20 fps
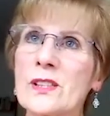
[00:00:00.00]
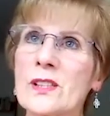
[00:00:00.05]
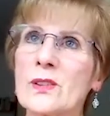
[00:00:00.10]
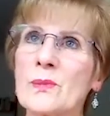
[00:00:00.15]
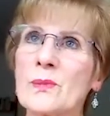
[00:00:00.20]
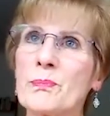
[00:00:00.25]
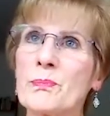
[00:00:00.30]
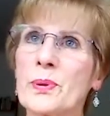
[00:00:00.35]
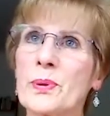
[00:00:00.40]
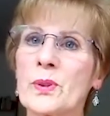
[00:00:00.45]

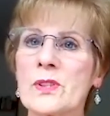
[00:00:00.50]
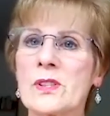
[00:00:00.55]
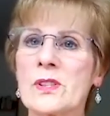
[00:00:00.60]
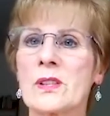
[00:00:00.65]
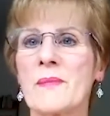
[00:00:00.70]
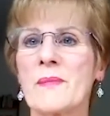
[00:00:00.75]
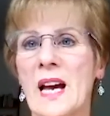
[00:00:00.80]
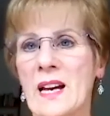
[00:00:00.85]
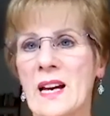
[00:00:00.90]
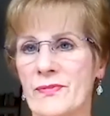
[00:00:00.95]
to put
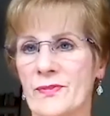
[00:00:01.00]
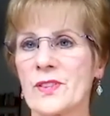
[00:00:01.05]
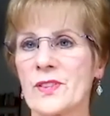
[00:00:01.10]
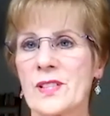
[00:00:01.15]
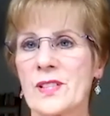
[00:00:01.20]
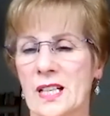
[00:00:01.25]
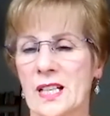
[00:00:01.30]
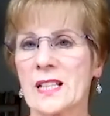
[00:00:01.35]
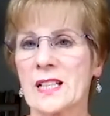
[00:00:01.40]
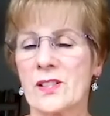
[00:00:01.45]
some
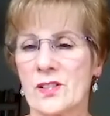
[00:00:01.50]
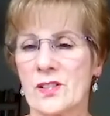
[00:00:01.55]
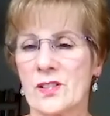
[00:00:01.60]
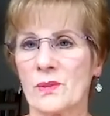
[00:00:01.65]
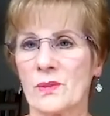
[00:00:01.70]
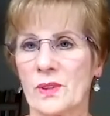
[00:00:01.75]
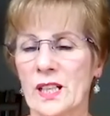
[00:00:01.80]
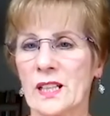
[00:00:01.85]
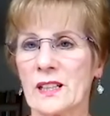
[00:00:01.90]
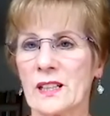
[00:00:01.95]
effort
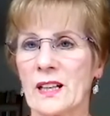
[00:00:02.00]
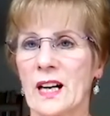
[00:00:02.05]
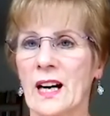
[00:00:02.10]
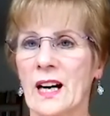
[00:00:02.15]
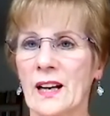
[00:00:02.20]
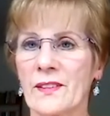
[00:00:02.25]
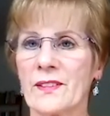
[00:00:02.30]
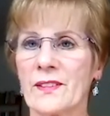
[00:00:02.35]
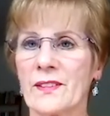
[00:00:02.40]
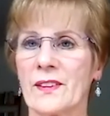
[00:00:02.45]
into it,
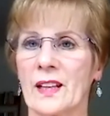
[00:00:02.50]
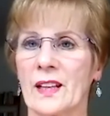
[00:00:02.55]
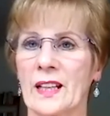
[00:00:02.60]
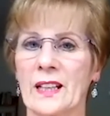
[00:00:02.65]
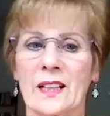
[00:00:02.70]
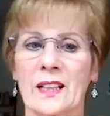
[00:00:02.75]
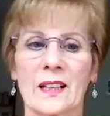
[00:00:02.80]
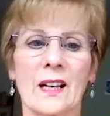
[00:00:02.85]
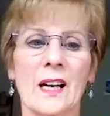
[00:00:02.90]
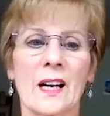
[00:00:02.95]
I
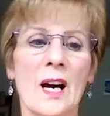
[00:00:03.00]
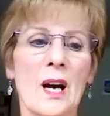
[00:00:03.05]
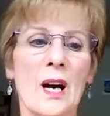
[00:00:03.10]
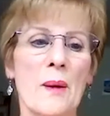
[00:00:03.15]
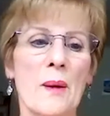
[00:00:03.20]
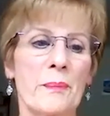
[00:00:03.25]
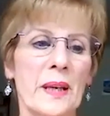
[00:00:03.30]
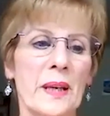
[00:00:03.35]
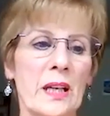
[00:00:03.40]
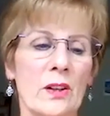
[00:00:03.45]
think,
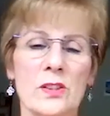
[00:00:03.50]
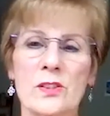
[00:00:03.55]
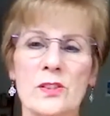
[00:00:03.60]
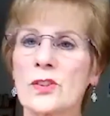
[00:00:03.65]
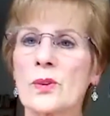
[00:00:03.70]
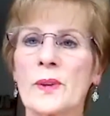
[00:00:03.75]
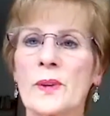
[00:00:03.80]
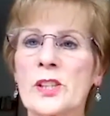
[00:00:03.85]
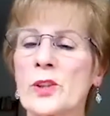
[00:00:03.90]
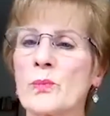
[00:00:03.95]
because
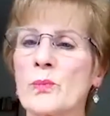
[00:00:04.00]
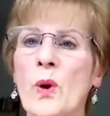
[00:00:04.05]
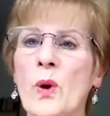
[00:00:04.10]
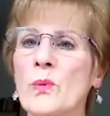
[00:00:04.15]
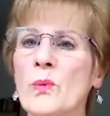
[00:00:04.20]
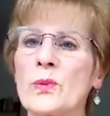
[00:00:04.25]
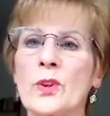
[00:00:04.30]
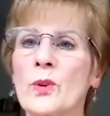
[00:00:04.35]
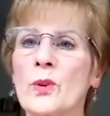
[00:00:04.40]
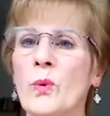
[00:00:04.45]
otherwise you
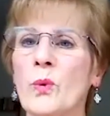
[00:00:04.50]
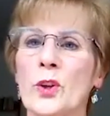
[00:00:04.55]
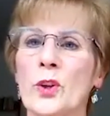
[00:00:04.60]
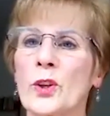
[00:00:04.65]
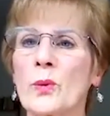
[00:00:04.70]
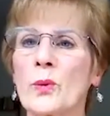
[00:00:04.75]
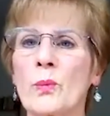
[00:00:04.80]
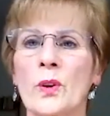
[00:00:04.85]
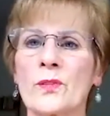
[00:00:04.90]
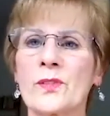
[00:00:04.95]
won't know what
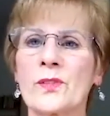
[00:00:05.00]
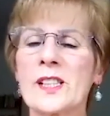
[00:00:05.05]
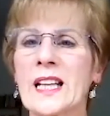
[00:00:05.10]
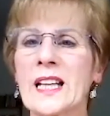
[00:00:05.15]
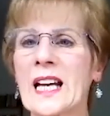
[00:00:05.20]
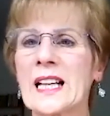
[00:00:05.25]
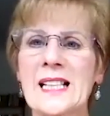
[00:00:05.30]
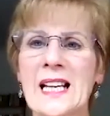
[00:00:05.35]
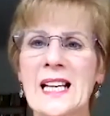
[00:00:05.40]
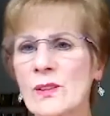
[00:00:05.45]
you want to
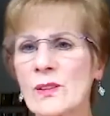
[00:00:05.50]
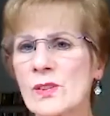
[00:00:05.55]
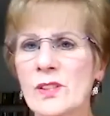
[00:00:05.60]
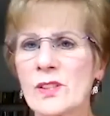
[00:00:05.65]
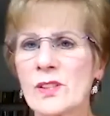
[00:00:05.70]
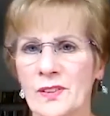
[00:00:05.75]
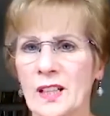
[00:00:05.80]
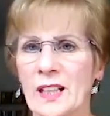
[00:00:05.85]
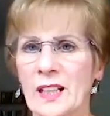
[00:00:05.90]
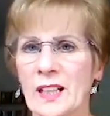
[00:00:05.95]
get out
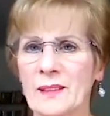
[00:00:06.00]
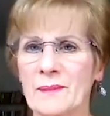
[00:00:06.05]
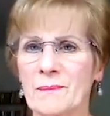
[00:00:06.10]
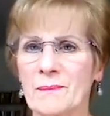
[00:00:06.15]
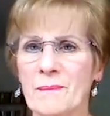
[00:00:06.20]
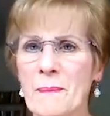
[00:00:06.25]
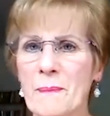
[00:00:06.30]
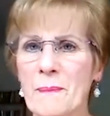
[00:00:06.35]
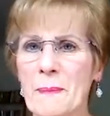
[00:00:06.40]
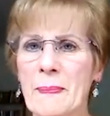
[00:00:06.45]
of it.
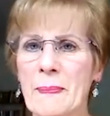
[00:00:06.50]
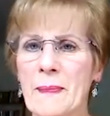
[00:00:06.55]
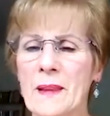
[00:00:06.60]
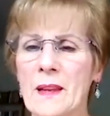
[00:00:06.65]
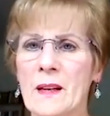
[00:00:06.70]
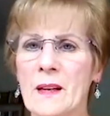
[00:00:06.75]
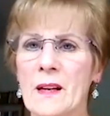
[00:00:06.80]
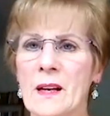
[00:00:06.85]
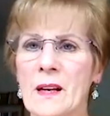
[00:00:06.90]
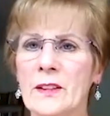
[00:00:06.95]

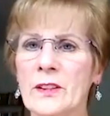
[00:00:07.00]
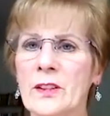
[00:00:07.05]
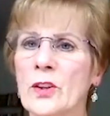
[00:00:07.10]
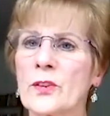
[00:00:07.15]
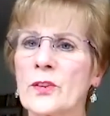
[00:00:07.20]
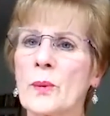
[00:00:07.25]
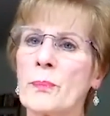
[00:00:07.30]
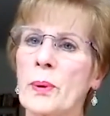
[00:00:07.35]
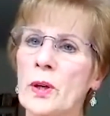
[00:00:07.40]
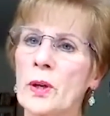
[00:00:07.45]

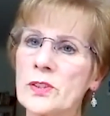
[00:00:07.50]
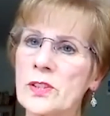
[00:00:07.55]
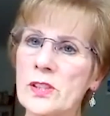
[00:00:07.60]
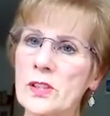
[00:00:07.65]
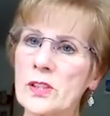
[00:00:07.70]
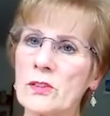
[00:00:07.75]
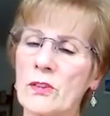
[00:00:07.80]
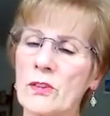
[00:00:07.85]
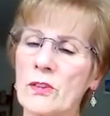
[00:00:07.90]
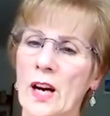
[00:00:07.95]
The pods
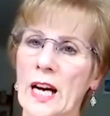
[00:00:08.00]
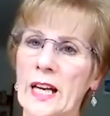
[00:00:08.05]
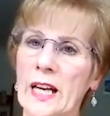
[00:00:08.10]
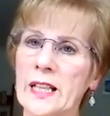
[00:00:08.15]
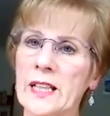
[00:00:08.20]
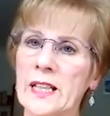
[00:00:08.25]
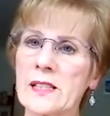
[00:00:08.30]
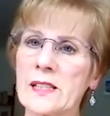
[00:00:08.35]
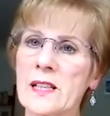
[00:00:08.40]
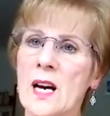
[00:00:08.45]
are
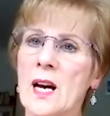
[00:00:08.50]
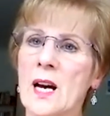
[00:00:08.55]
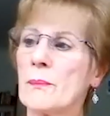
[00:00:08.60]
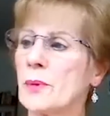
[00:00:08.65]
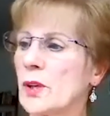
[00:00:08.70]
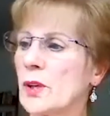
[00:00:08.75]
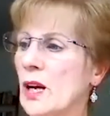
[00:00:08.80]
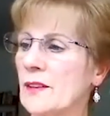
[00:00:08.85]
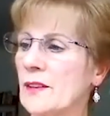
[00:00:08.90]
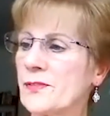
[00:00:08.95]
great,
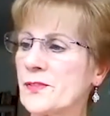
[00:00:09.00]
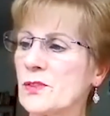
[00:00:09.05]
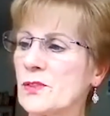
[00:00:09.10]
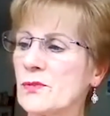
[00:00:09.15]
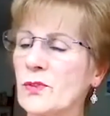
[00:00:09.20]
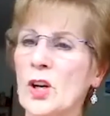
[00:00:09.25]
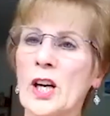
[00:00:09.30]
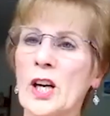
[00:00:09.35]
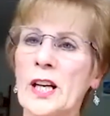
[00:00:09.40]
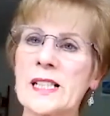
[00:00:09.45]
but you have to
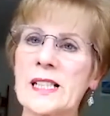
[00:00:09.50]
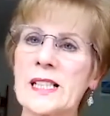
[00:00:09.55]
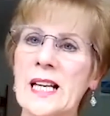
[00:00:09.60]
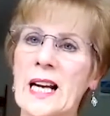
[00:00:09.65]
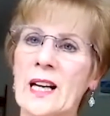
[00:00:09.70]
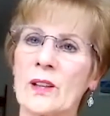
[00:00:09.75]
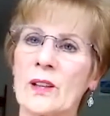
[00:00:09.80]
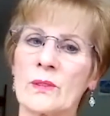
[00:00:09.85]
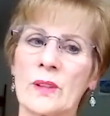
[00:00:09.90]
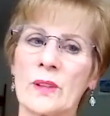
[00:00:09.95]
write
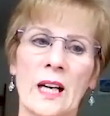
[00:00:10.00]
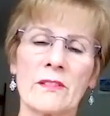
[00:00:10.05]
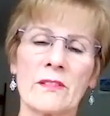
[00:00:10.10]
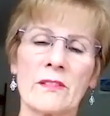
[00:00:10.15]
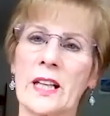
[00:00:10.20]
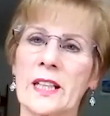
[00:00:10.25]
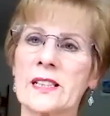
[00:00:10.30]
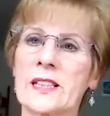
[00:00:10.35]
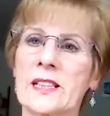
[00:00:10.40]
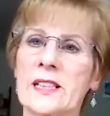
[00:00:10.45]
down. I
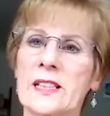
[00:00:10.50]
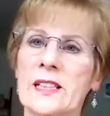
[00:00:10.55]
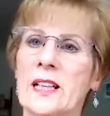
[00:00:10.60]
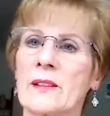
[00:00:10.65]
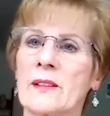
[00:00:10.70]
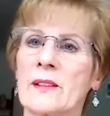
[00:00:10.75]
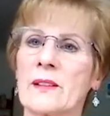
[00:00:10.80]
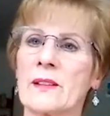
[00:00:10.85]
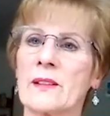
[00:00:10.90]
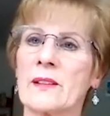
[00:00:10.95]
write
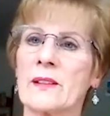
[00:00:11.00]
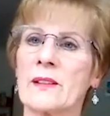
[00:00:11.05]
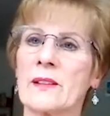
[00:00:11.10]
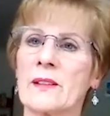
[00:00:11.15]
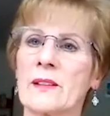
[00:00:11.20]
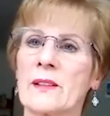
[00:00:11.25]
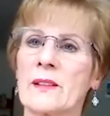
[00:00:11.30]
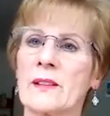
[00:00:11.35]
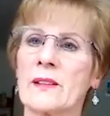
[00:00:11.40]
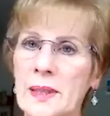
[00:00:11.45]
down, your
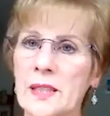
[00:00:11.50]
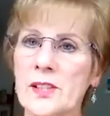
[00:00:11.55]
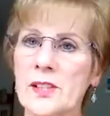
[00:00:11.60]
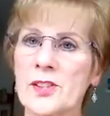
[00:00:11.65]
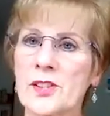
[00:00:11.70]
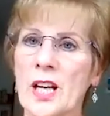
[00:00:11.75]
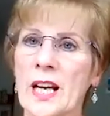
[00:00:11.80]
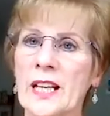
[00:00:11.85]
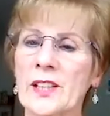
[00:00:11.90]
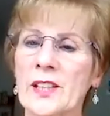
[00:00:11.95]
habit
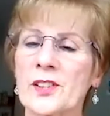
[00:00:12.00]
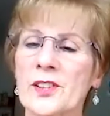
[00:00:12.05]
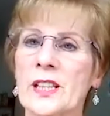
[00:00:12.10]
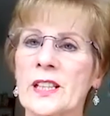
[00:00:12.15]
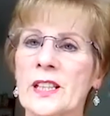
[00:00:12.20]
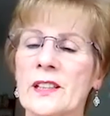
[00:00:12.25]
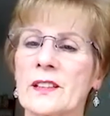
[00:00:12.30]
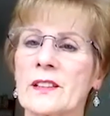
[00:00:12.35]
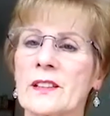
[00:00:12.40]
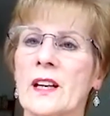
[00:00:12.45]

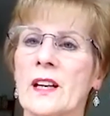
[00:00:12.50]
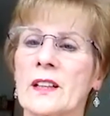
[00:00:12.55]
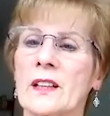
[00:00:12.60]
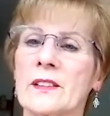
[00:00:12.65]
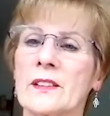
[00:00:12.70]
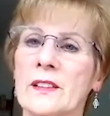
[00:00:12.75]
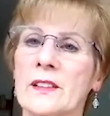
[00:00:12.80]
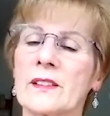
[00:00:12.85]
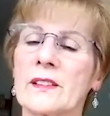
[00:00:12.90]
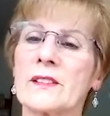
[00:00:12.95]
changing
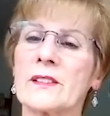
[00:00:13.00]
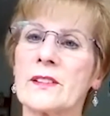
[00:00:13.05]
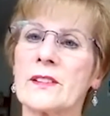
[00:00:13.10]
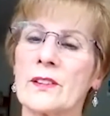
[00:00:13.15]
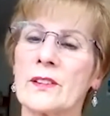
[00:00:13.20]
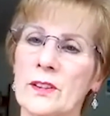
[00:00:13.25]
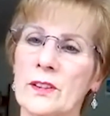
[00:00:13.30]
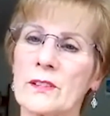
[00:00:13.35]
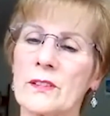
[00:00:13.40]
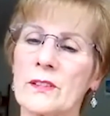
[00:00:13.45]
and
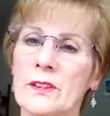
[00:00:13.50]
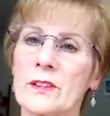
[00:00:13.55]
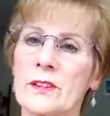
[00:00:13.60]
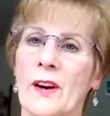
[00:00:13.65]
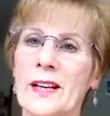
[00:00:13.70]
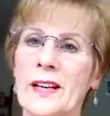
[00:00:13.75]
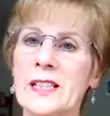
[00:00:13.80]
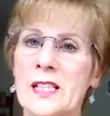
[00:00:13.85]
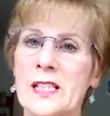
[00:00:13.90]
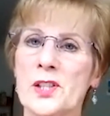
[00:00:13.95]
you
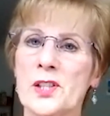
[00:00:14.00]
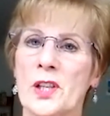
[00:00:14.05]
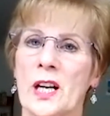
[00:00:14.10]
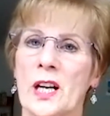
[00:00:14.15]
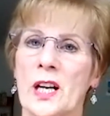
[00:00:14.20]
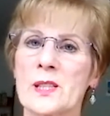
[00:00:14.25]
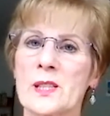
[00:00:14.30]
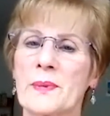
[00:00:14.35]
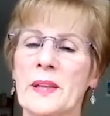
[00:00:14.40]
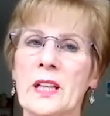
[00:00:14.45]

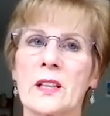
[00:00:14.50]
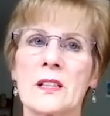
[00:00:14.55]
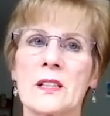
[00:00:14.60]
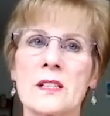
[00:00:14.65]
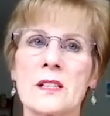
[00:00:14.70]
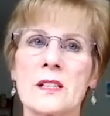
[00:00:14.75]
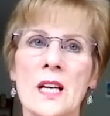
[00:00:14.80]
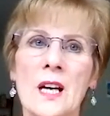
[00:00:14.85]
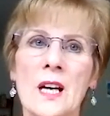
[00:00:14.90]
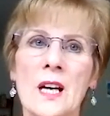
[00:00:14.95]
exercise, because,